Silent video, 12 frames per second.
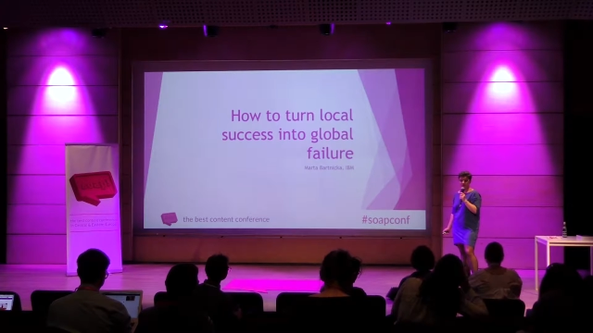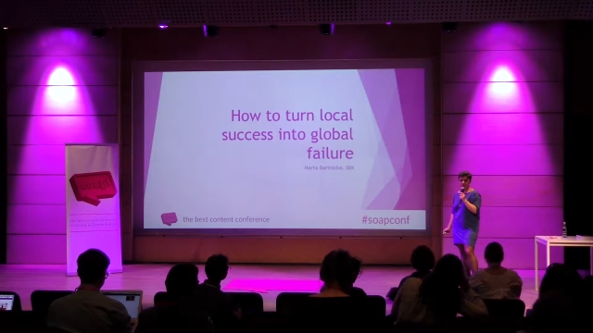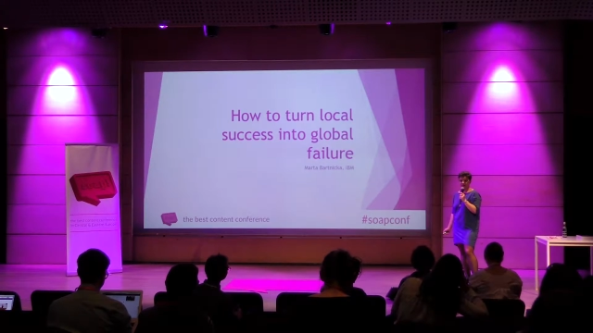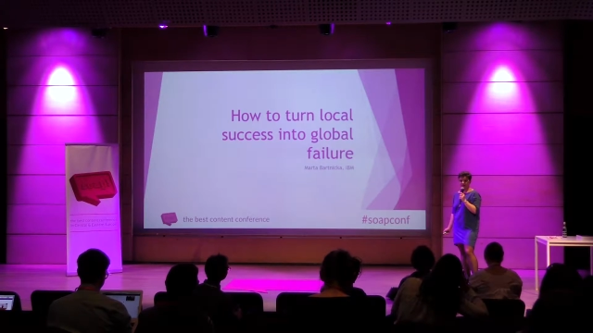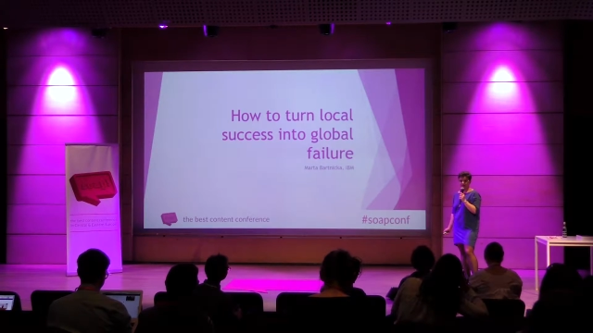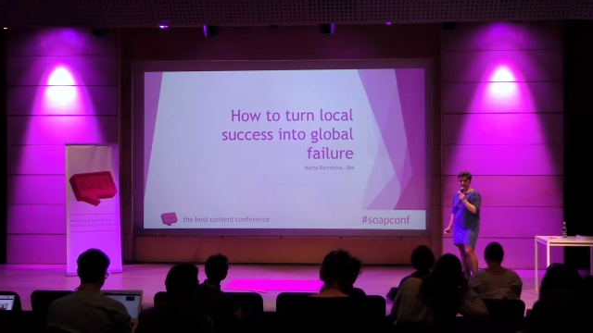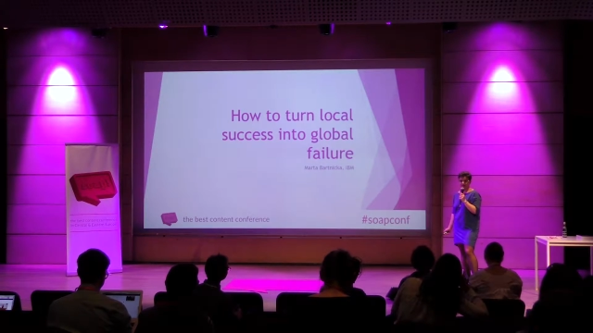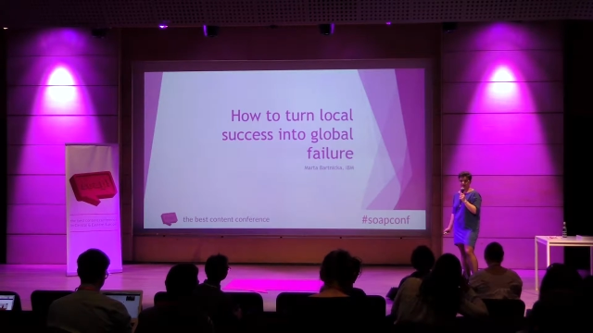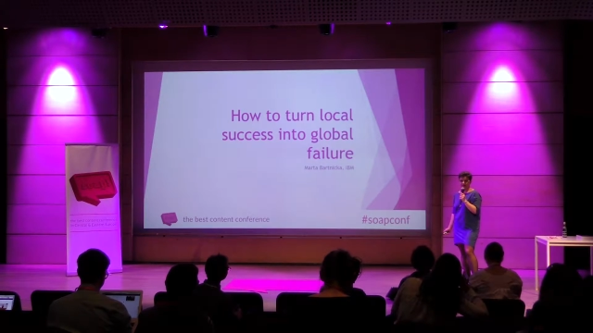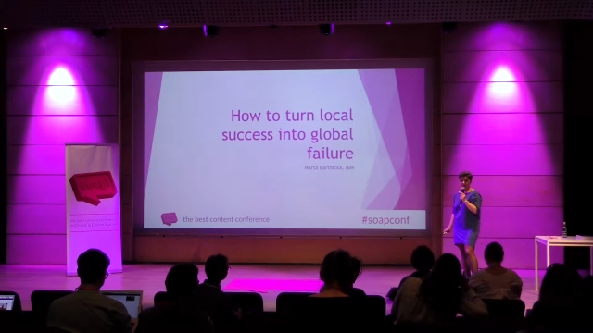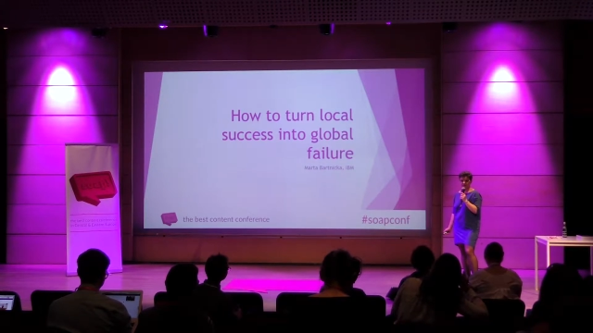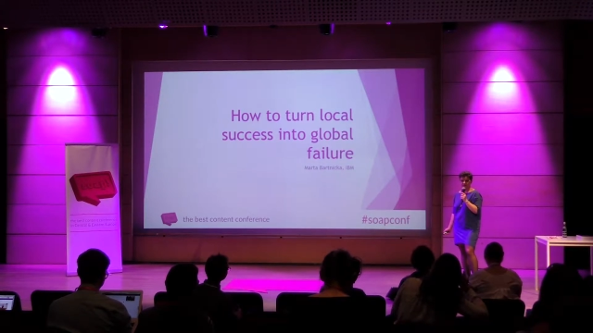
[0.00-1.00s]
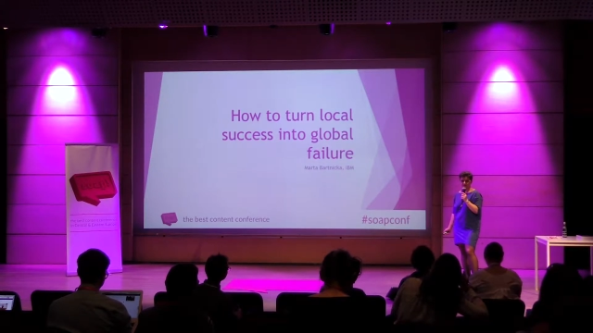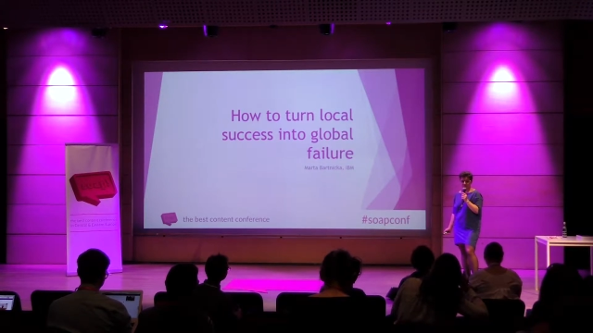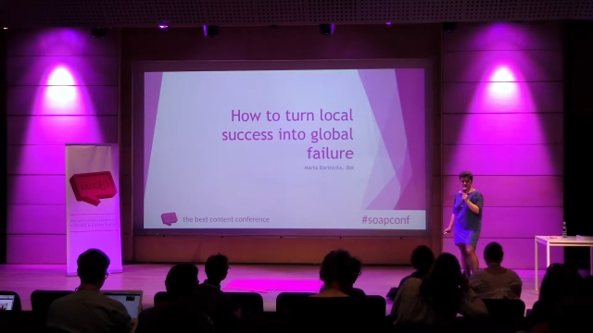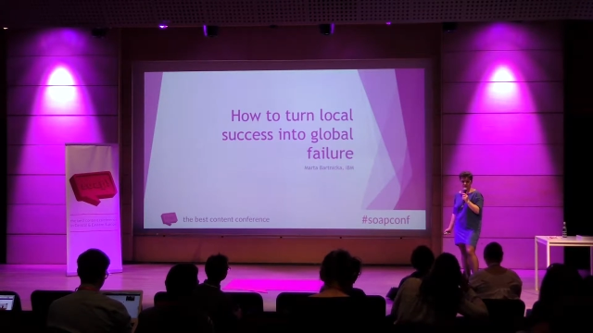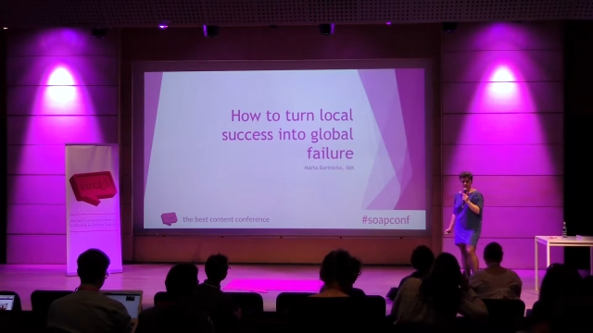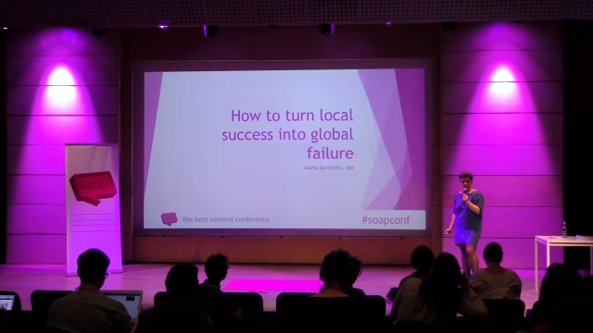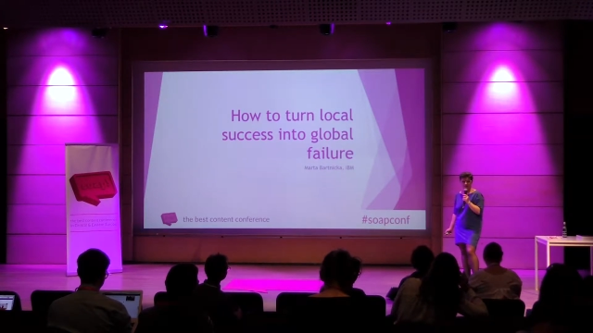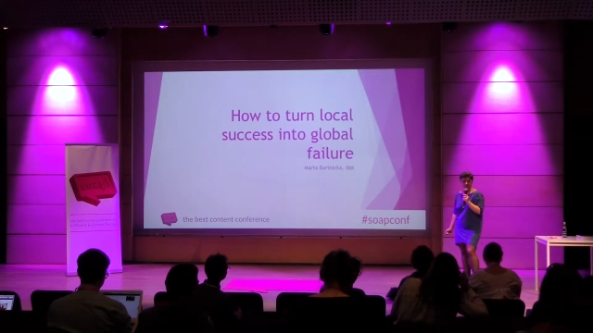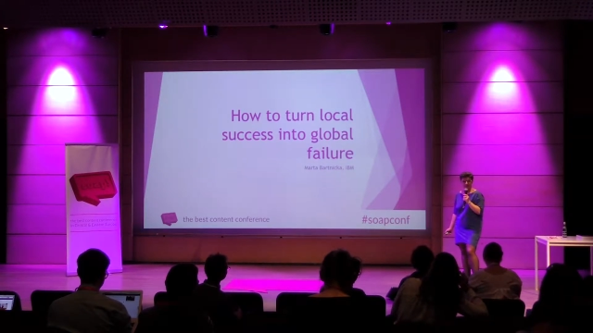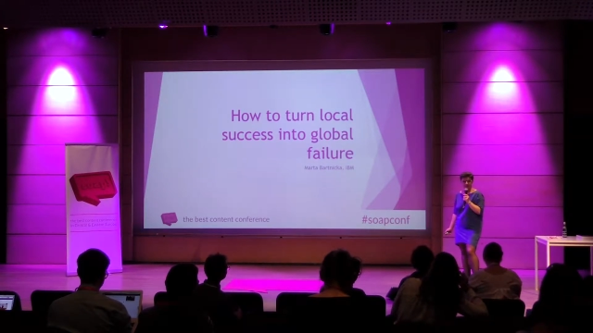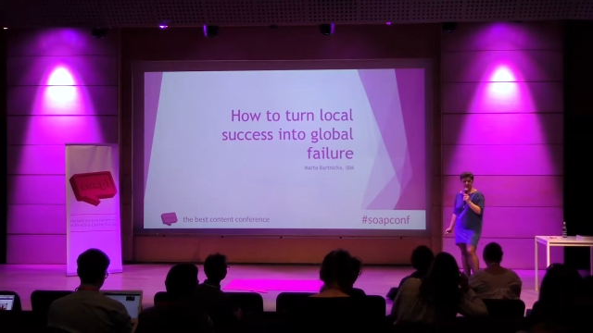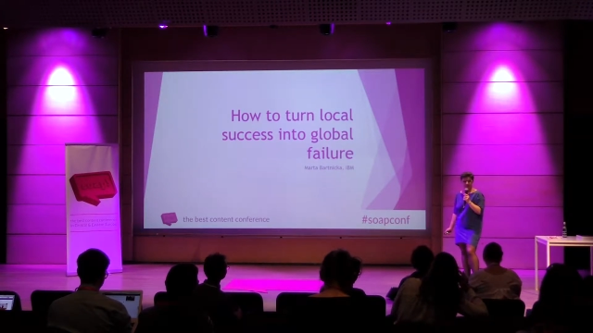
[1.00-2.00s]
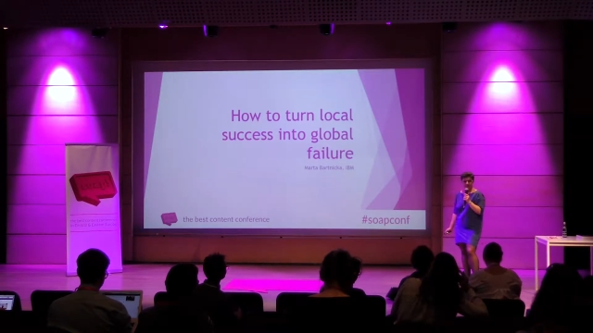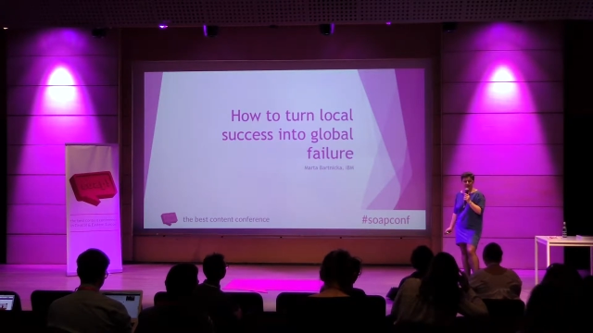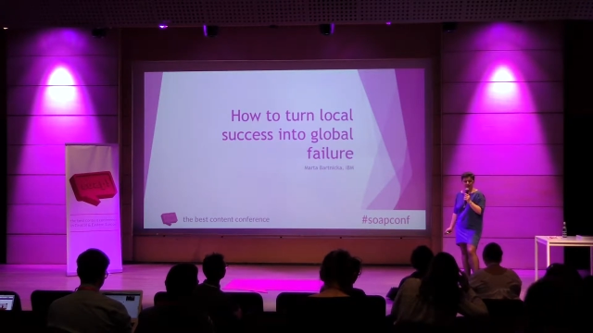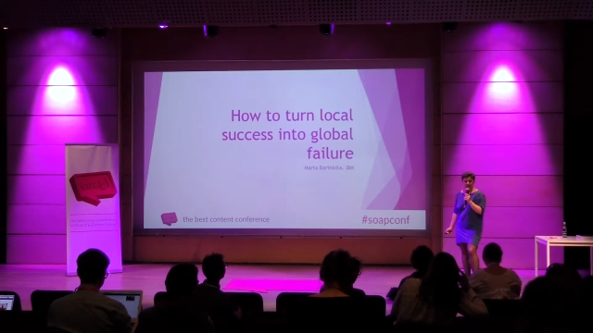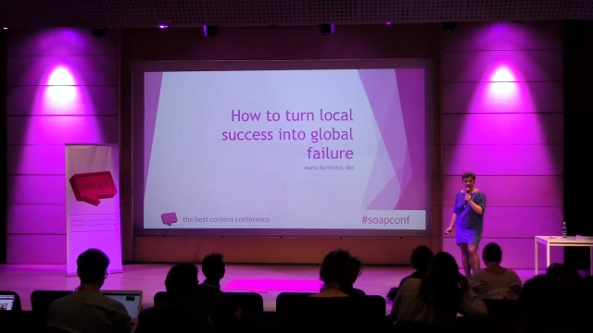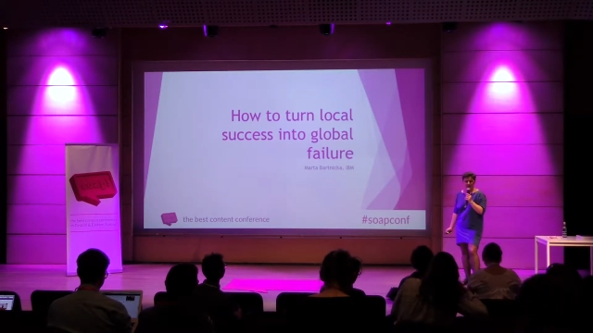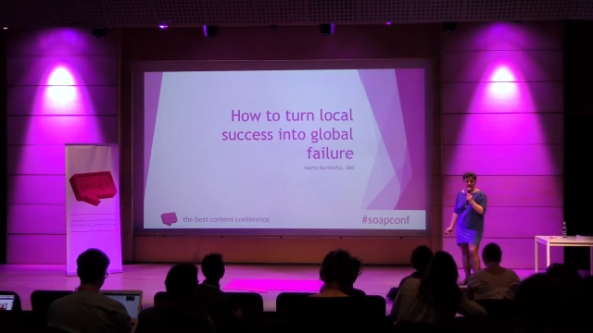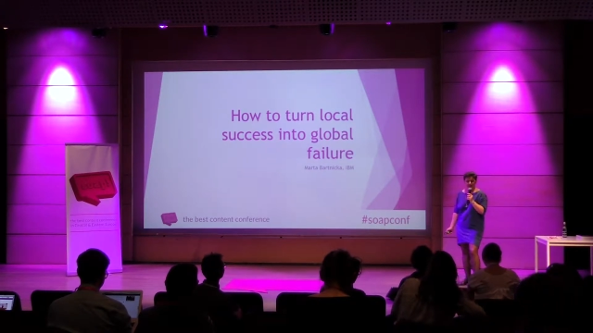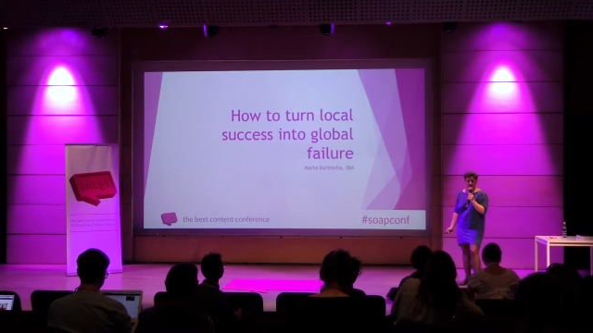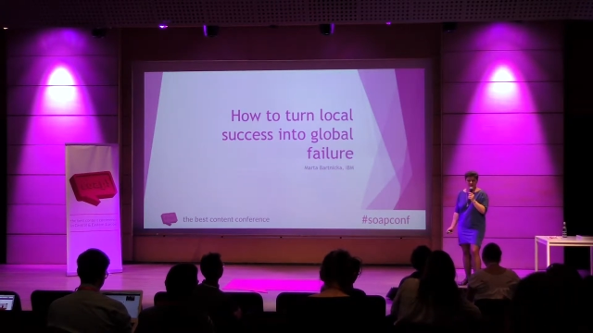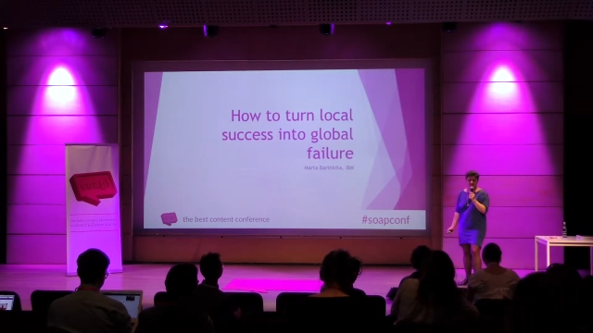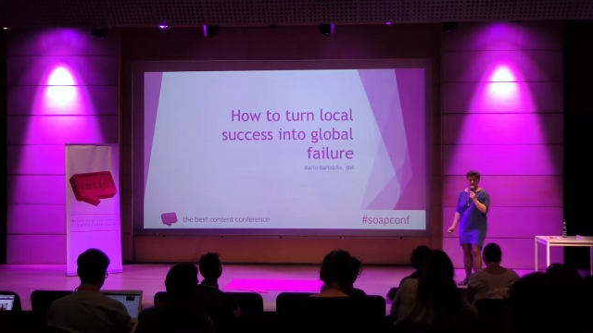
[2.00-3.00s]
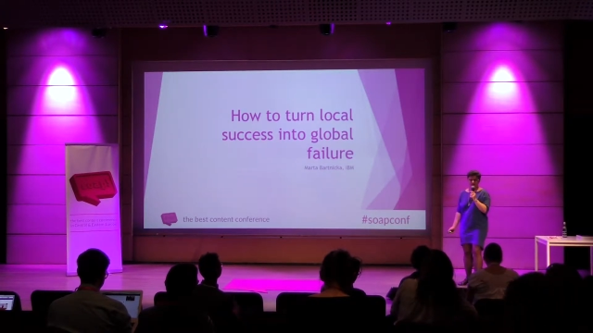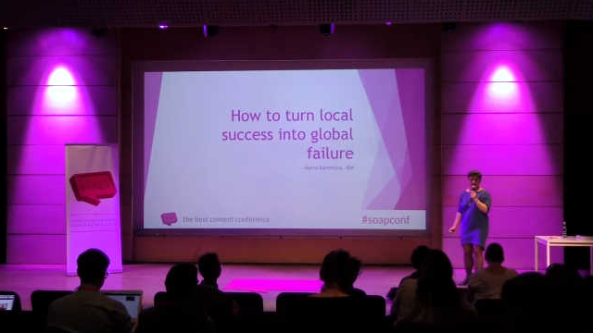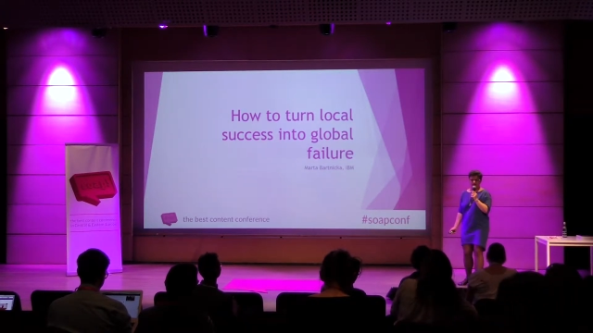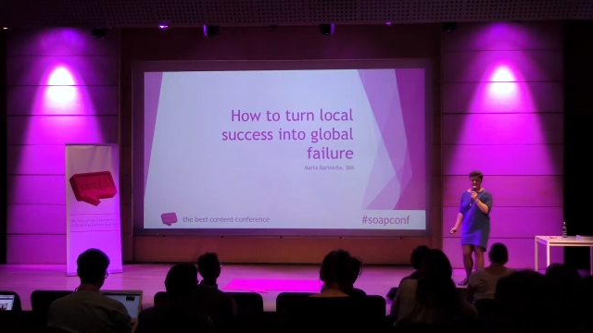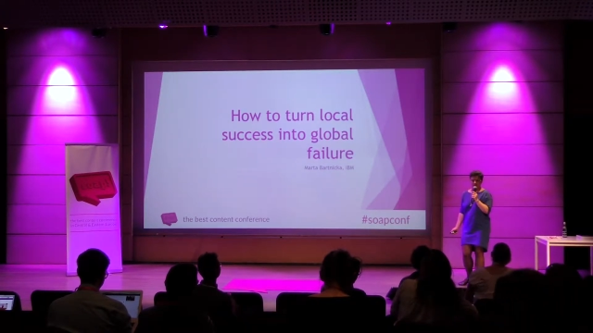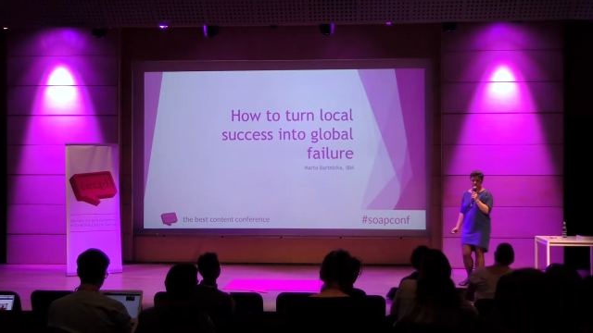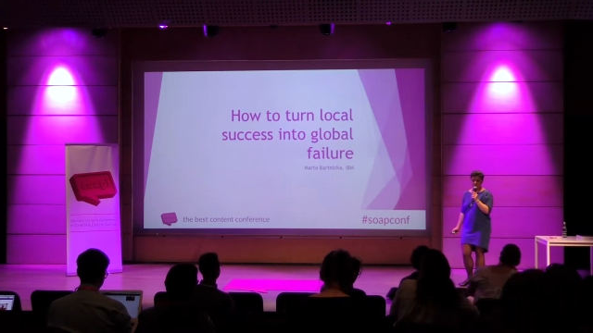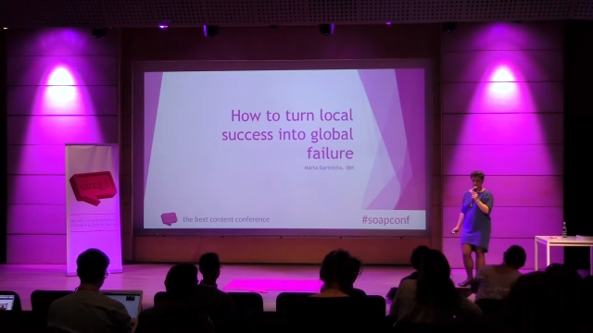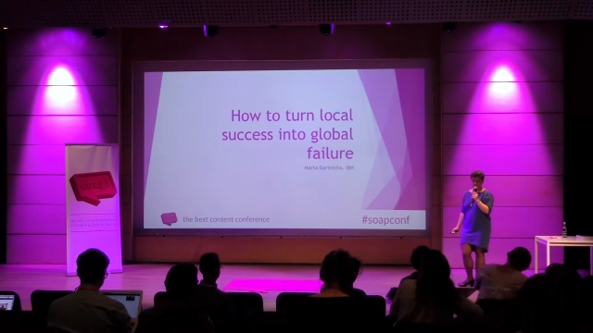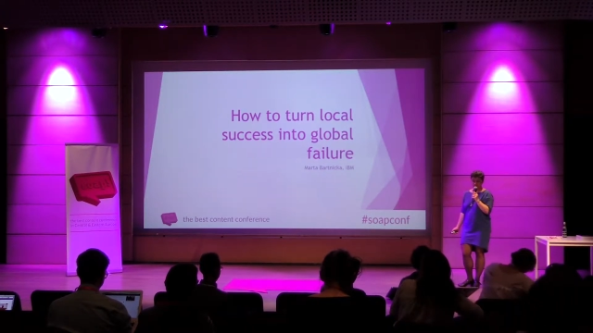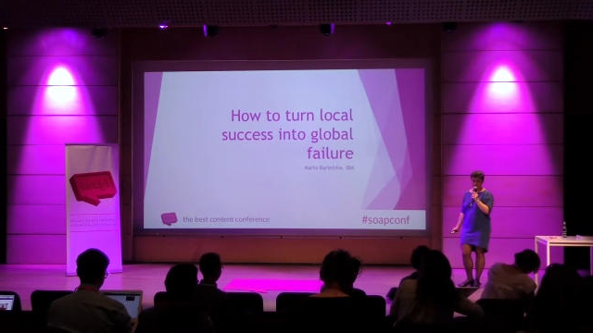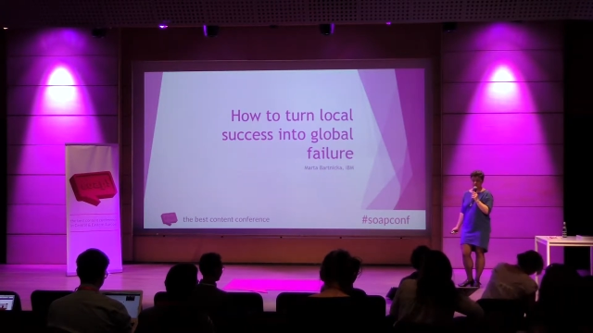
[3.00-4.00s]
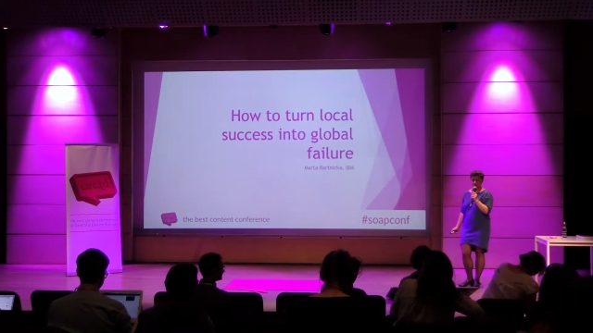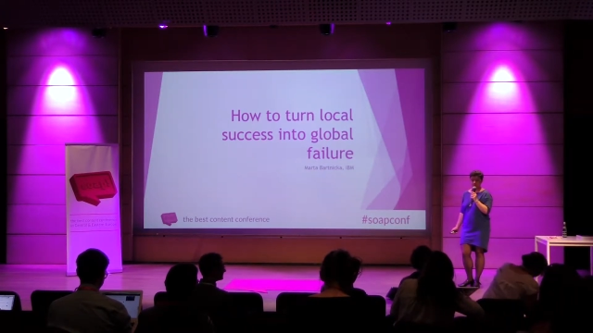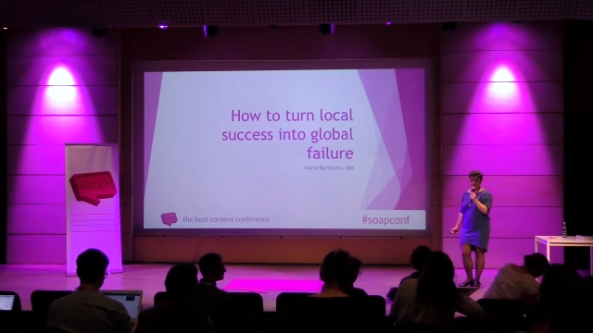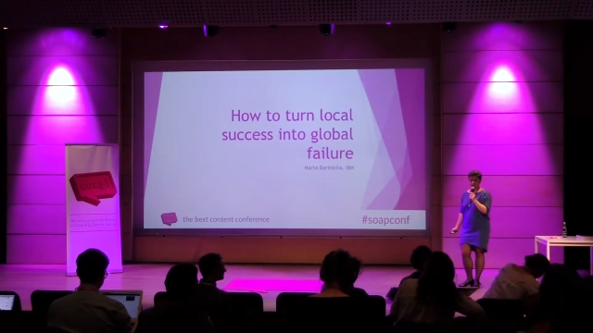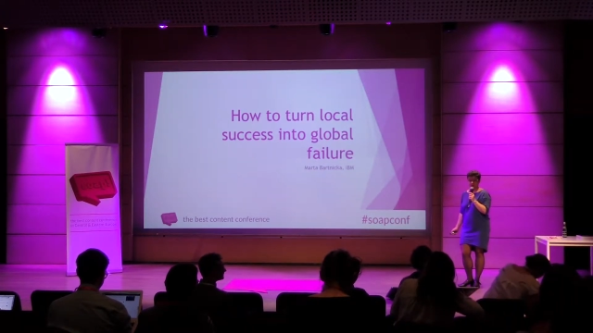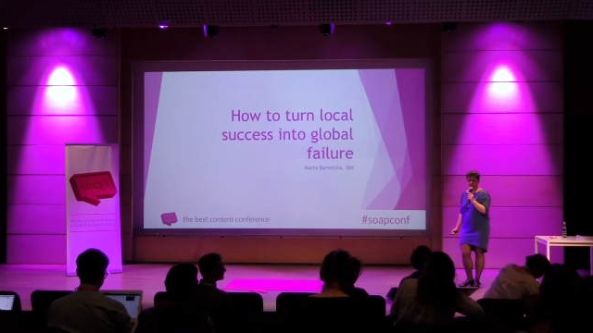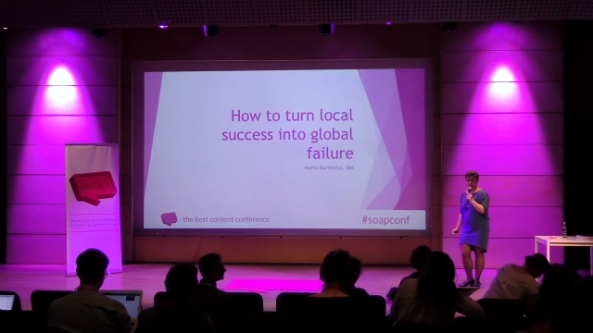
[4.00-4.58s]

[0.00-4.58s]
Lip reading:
(no speaker visible)